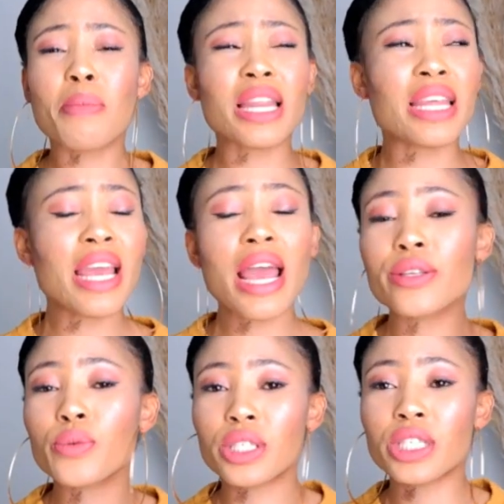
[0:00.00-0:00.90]
But
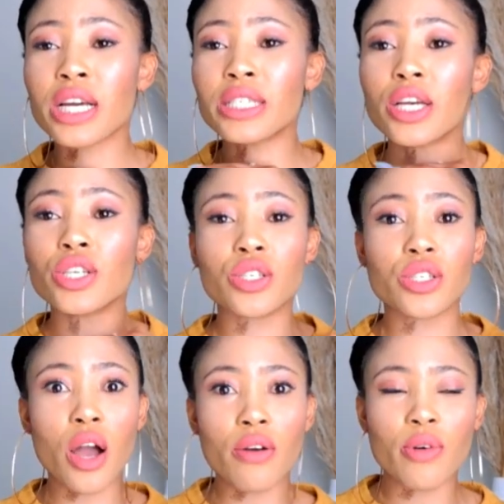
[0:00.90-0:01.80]
here it was just a
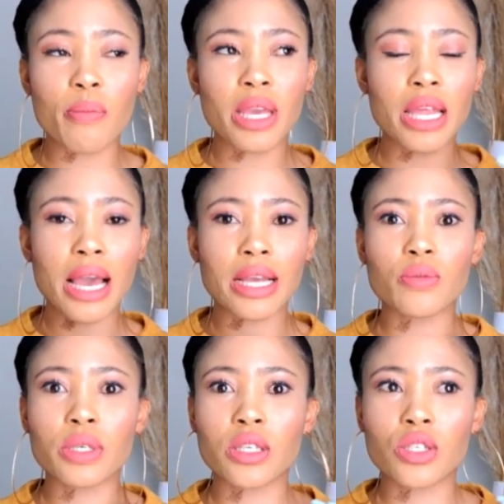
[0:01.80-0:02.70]
shock for me. Like,
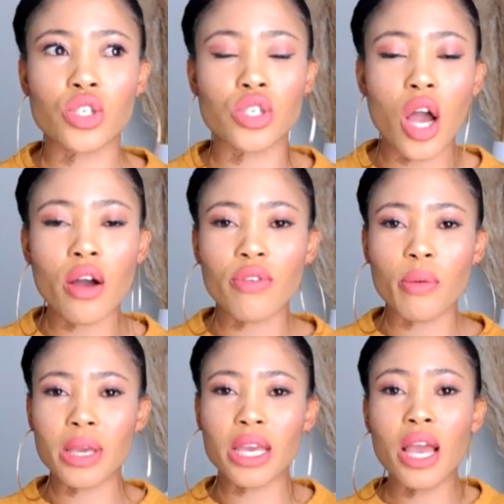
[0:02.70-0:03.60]
it was a shock
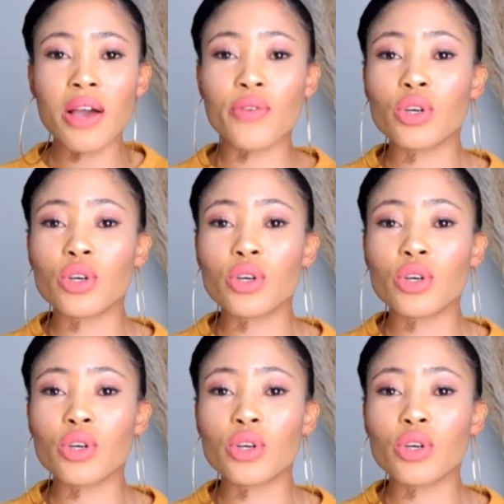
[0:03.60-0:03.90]
for me.